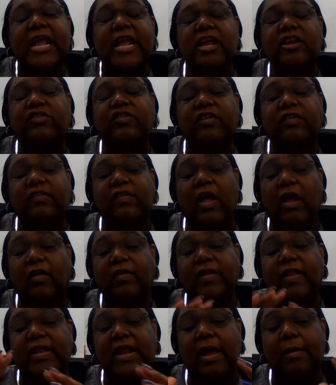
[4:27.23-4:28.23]
He just
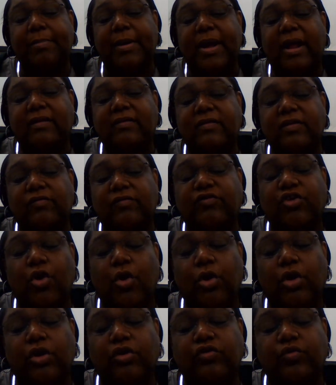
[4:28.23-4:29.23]
thought that that positive
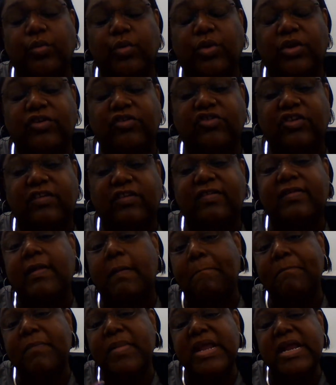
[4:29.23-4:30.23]
charge was just the
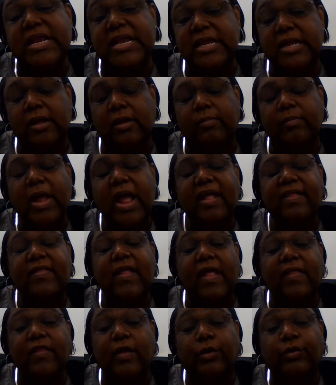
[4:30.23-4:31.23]
medium
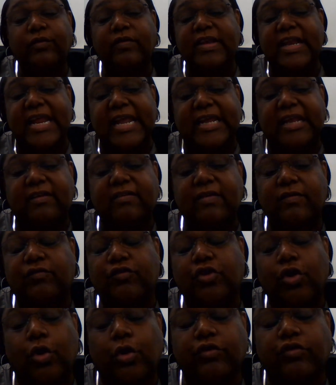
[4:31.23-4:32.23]
that those negative
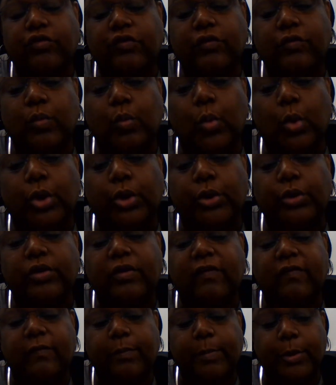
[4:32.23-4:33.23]
charges were
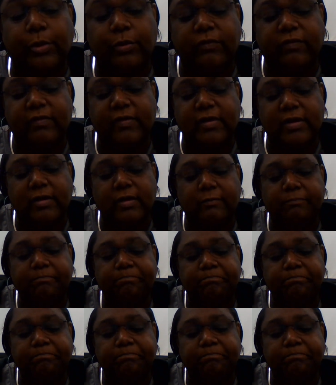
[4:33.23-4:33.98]
dispersed in.